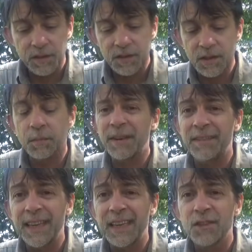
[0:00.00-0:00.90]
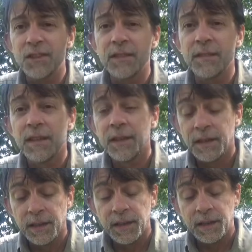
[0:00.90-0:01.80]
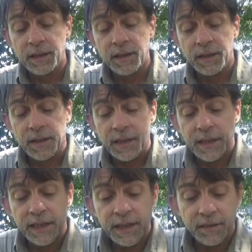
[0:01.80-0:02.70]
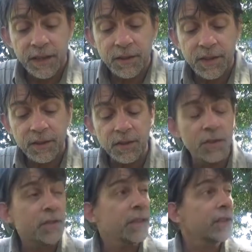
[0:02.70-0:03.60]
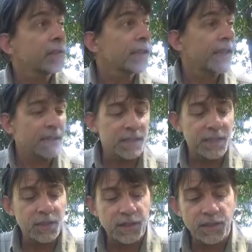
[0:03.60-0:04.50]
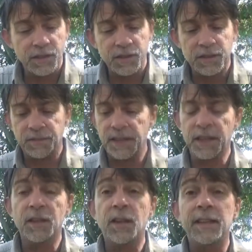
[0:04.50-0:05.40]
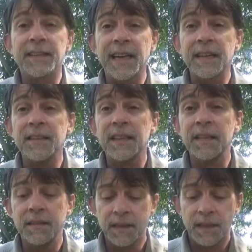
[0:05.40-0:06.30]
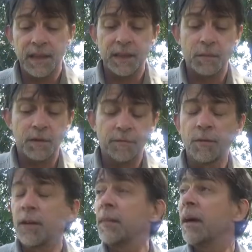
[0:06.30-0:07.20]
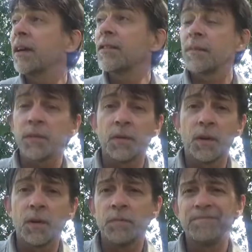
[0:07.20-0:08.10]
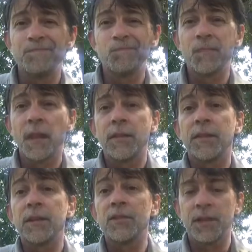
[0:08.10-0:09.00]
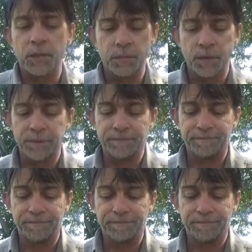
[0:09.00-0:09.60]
It's still my vacation. And then right across the street there's a gas station, and I'll see if you can call a taxi. And about 40 miles up the road, there's the airport.